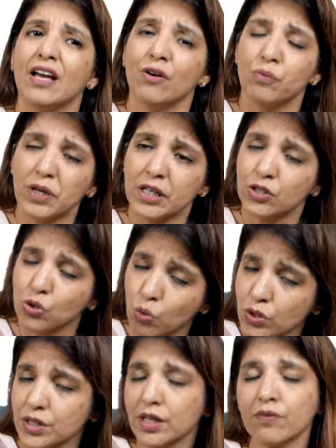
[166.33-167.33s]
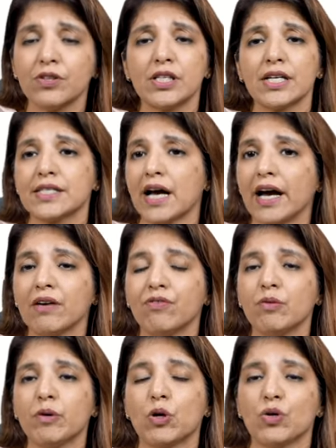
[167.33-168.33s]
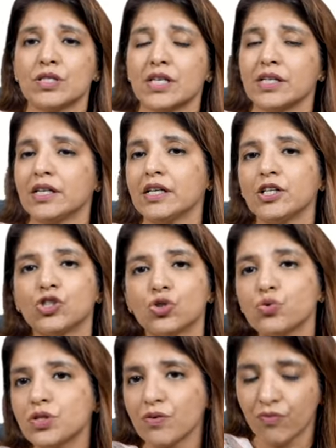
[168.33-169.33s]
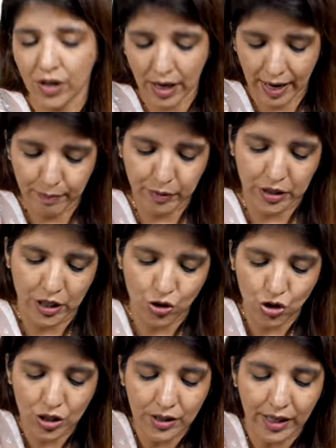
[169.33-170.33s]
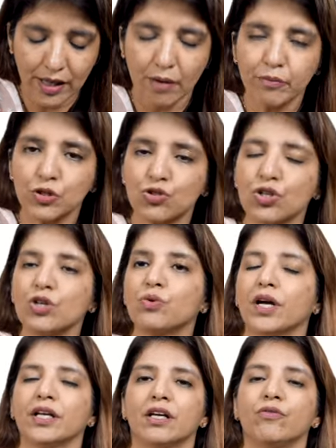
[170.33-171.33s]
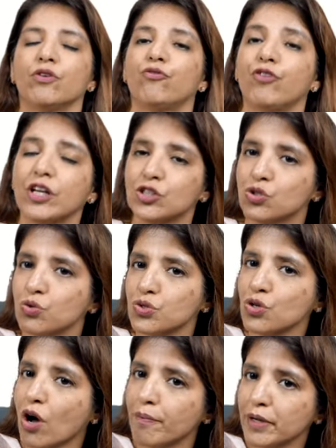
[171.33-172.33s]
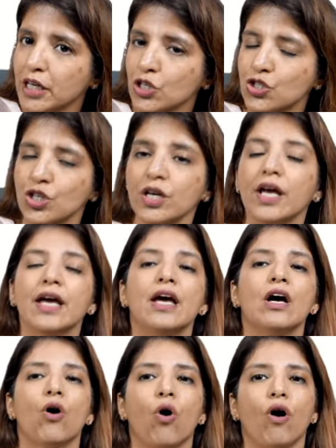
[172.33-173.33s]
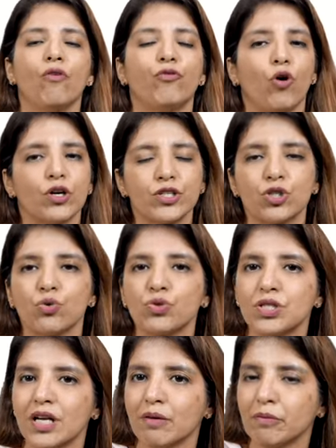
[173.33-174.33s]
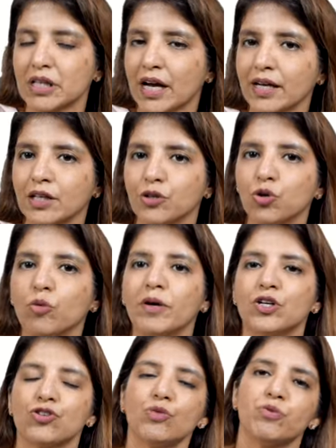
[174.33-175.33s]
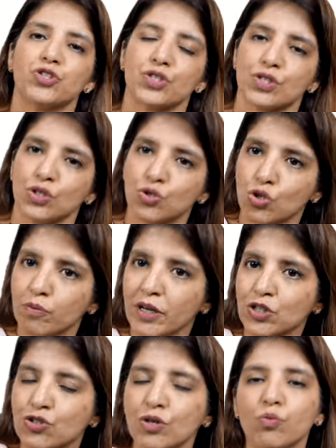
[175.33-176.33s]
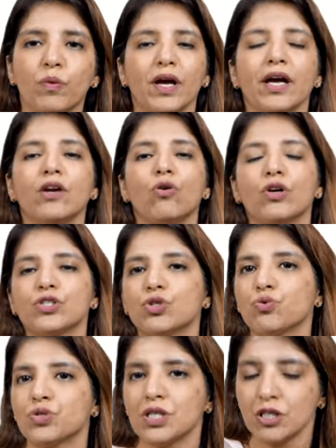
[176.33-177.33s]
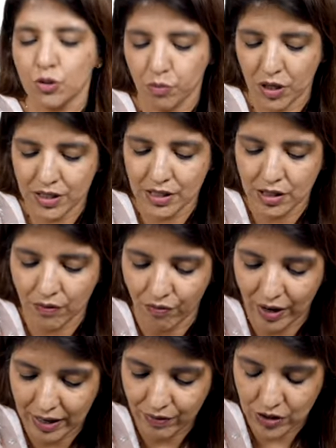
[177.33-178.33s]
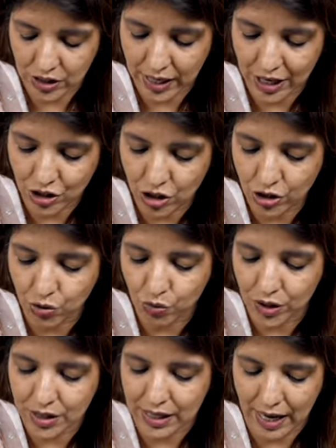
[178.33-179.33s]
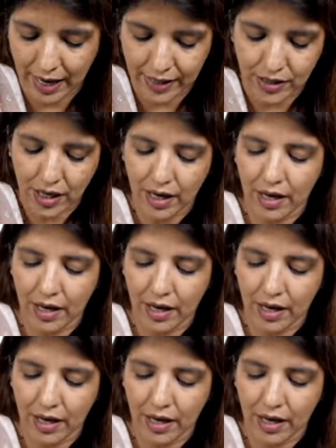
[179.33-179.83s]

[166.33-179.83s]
we don't give it as iv because then it leads to severe hypertension then number 3 you can give a fixed dose combination of oxytocin and methylergometrin which is Syntometrine where oxytocin is present in 5 international units and